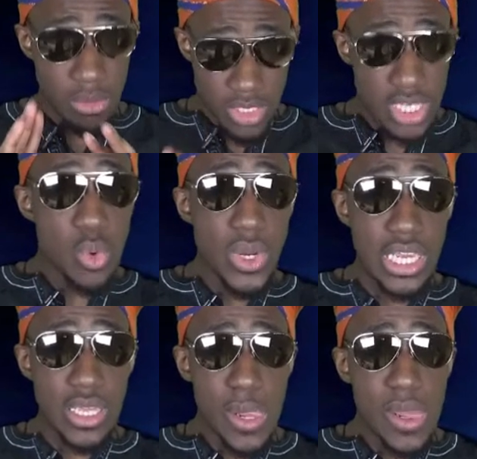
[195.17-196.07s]
I say they're
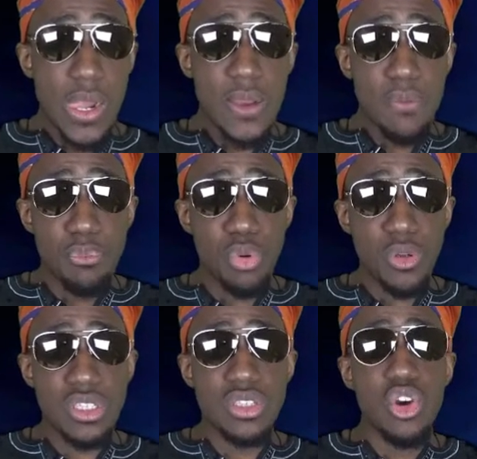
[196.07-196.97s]
winning,
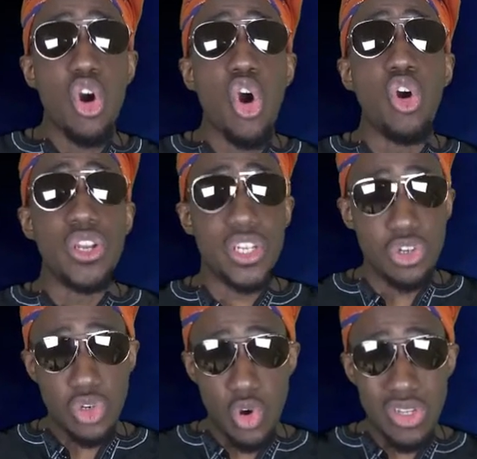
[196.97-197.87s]
but
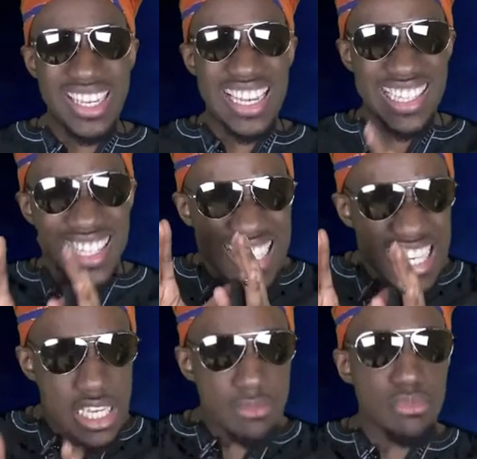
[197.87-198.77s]
underdogs, a
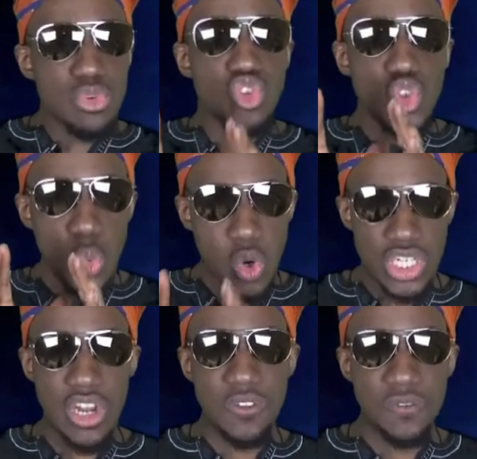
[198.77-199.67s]
team to
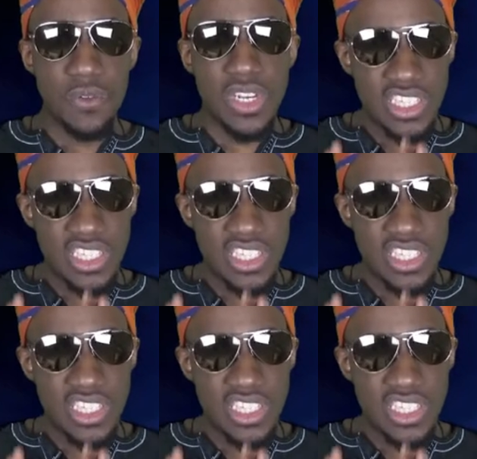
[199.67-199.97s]
watch out for,